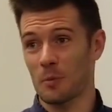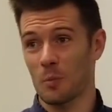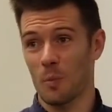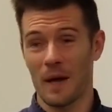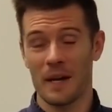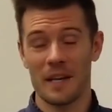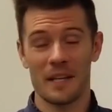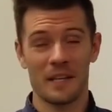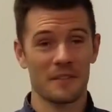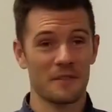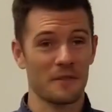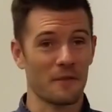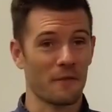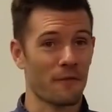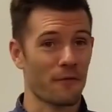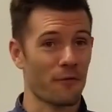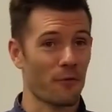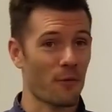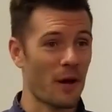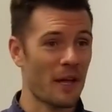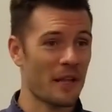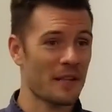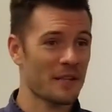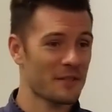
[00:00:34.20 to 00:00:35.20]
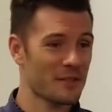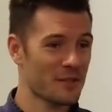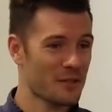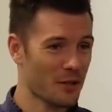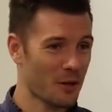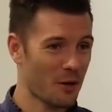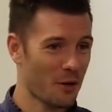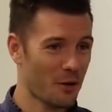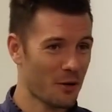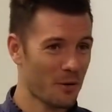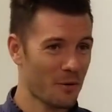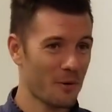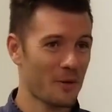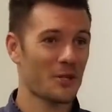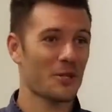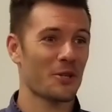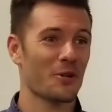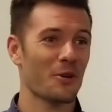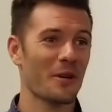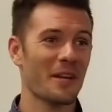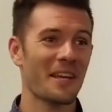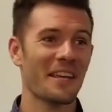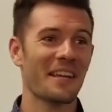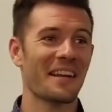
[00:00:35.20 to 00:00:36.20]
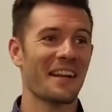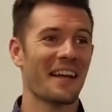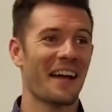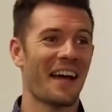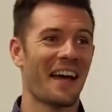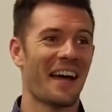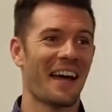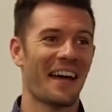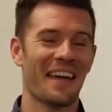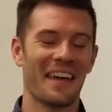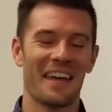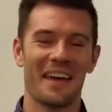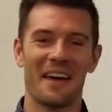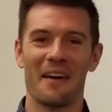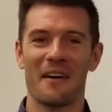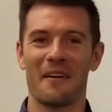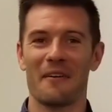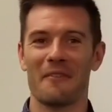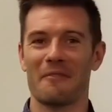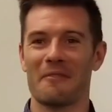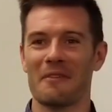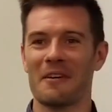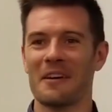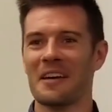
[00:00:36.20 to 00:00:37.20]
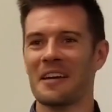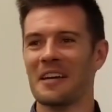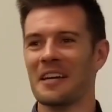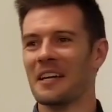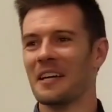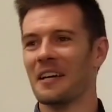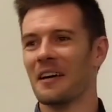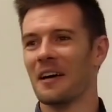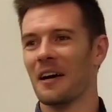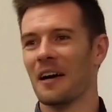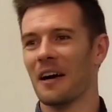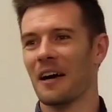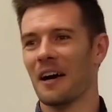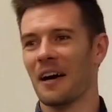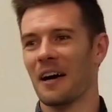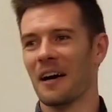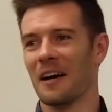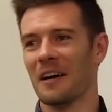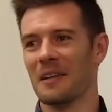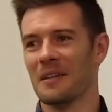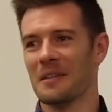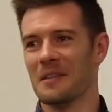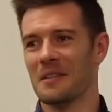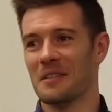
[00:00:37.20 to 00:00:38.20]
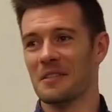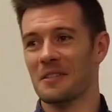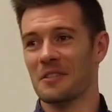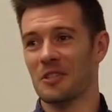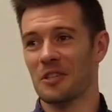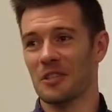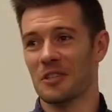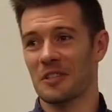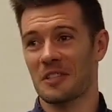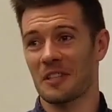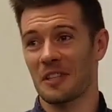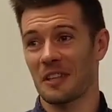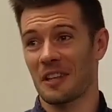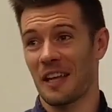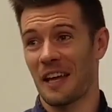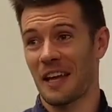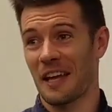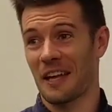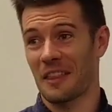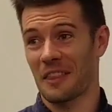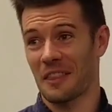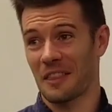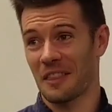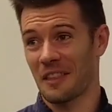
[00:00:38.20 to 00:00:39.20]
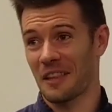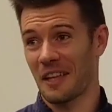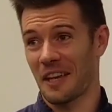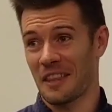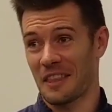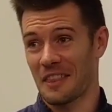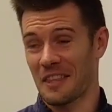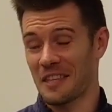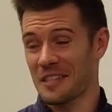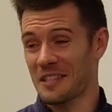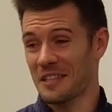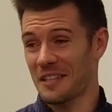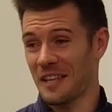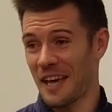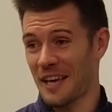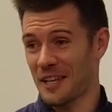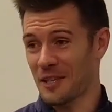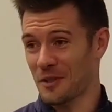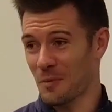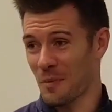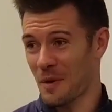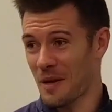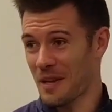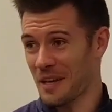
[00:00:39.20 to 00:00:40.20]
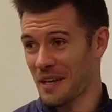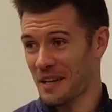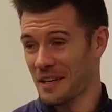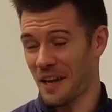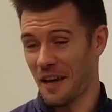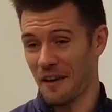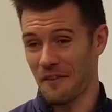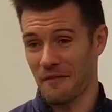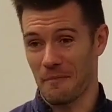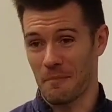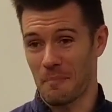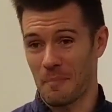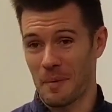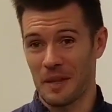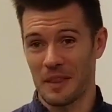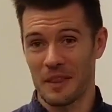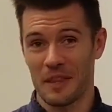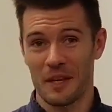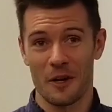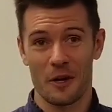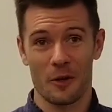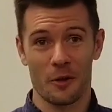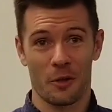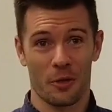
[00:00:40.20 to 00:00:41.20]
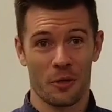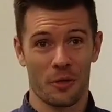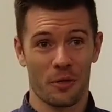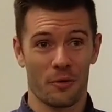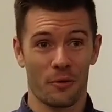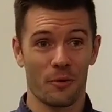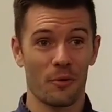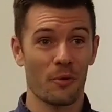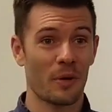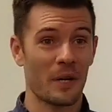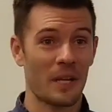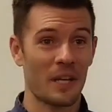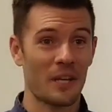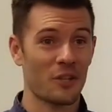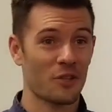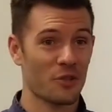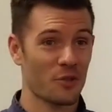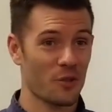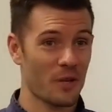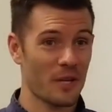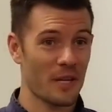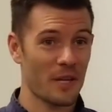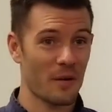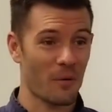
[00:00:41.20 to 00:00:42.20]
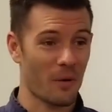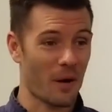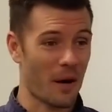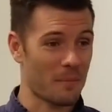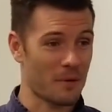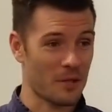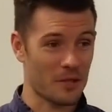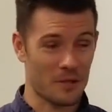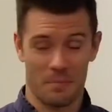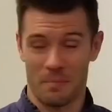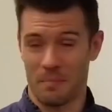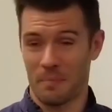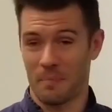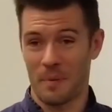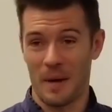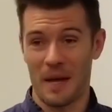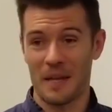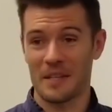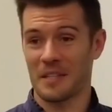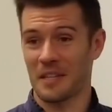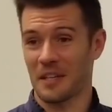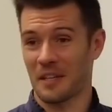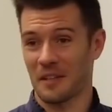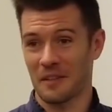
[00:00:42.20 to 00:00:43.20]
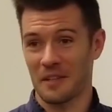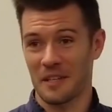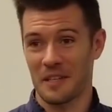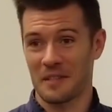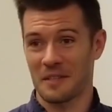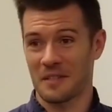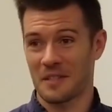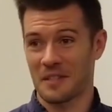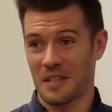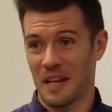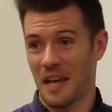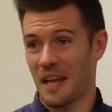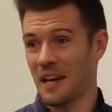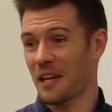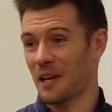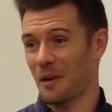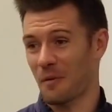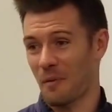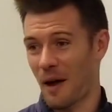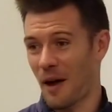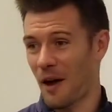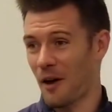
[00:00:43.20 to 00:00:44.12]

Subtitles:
just like this last weekend, I've been there through an injury where I'm just basically standing around most of the time and just watching but not actually getting to participate in it.